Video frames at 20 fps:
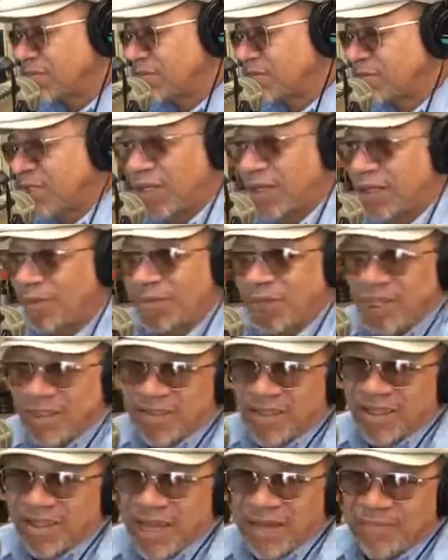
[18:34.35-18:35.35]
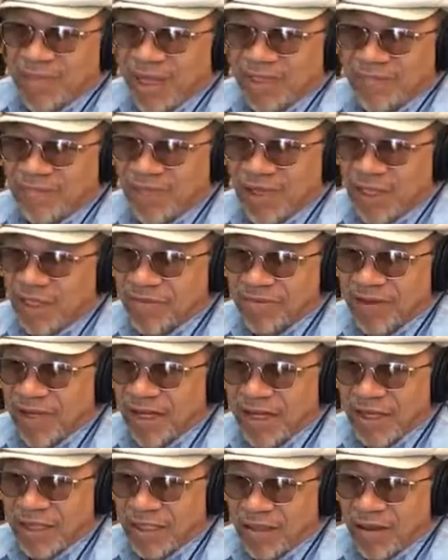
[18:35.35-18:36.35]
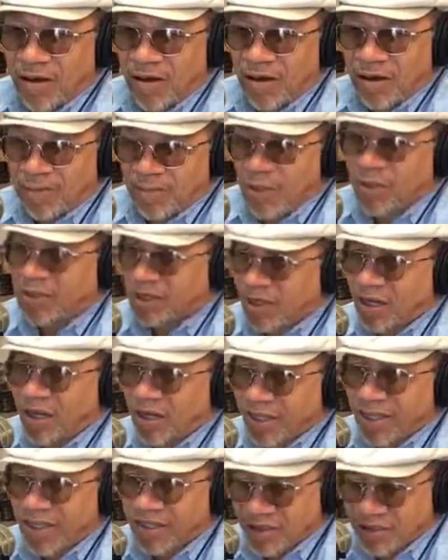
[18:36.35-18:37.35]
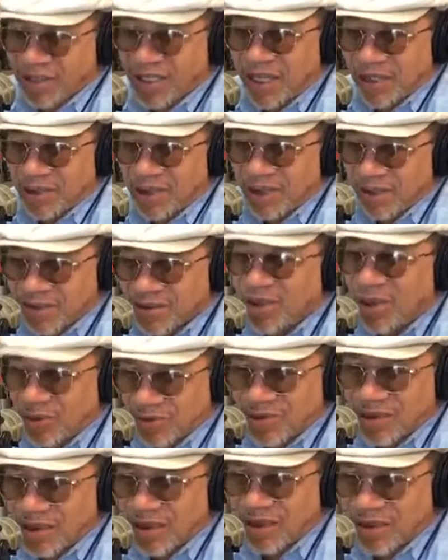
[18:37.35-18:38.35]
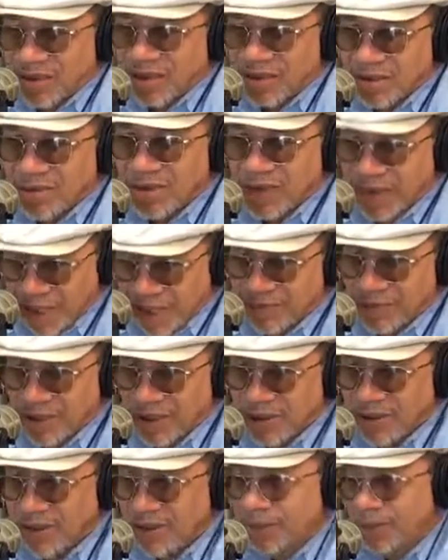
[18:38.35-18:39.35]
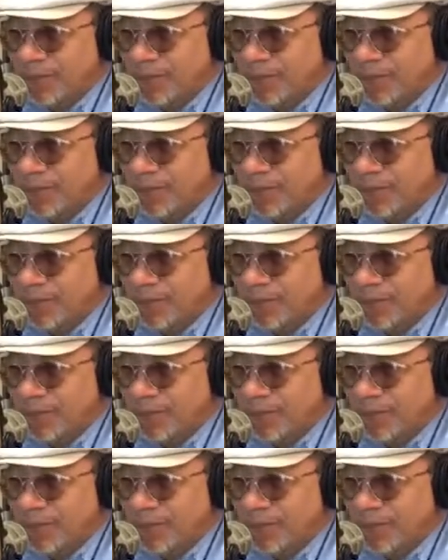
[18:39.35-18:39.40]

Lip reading: Now, look, I'm not vilifying most Caucasians, I think, don't see it this way. I really do.